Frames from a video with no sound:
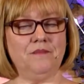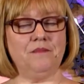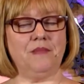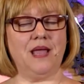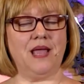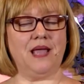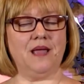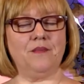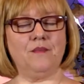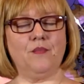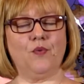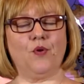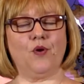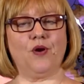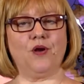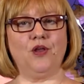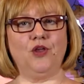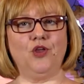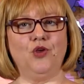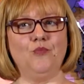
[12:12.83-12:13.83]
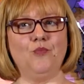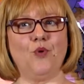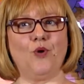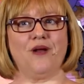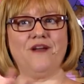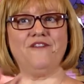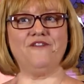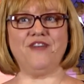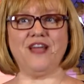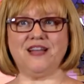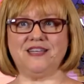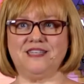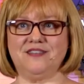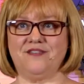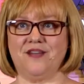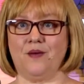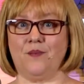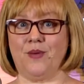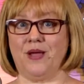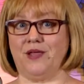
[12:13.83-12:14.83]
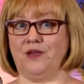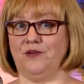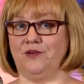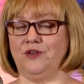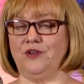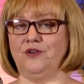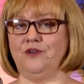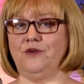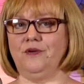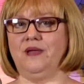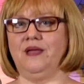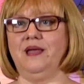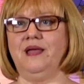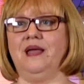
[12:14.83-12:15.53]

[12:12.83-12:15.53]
make it more effective at what you do,